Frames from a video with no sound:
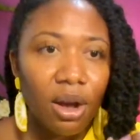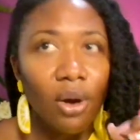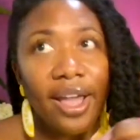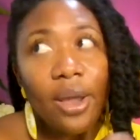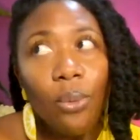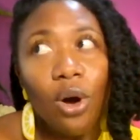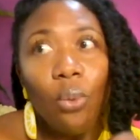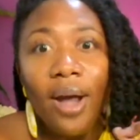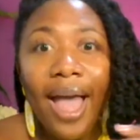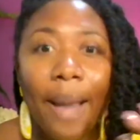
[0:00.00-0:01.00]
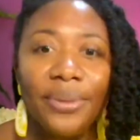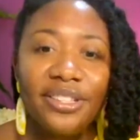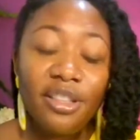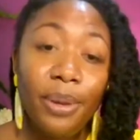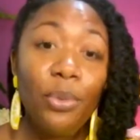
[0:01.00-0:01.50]
okay, well, what happens
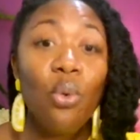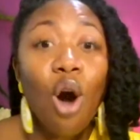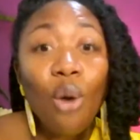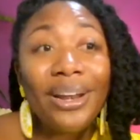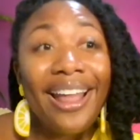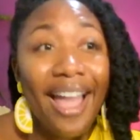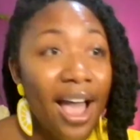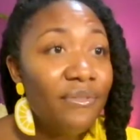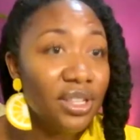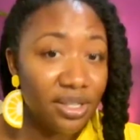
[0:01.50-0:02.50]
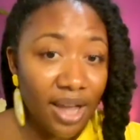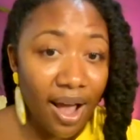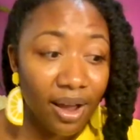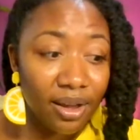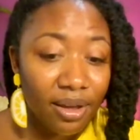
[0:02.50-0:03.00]
to the people who already have the
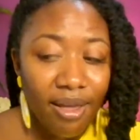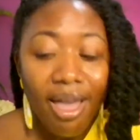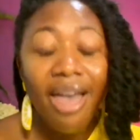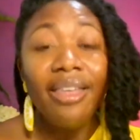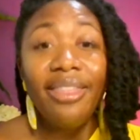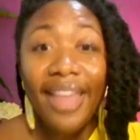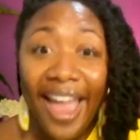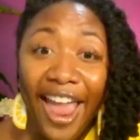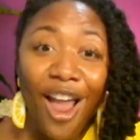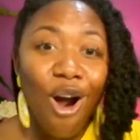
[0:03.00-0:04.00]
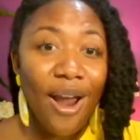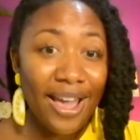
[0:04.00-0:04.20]
stock? They are